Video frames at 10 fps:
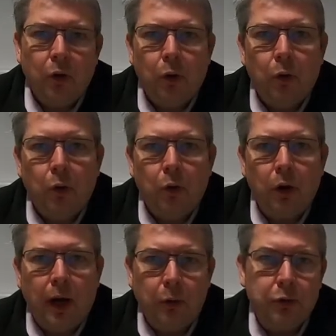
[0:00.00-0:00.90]

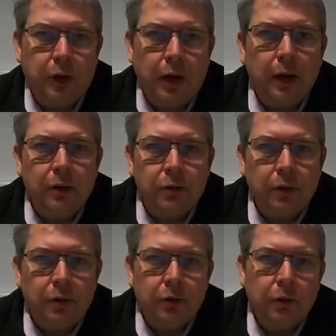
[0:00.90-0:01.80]
or outer
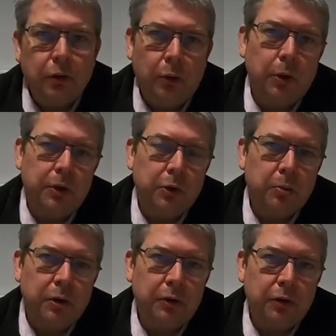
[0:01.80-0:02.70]
cases, or whether
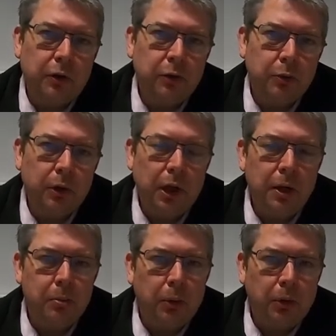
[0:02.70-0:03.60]
you're printing onto a
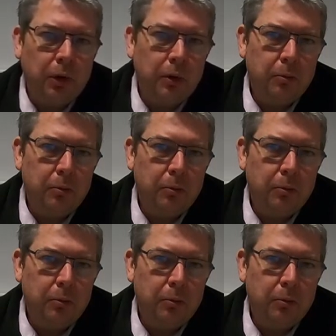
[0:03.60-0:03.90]
label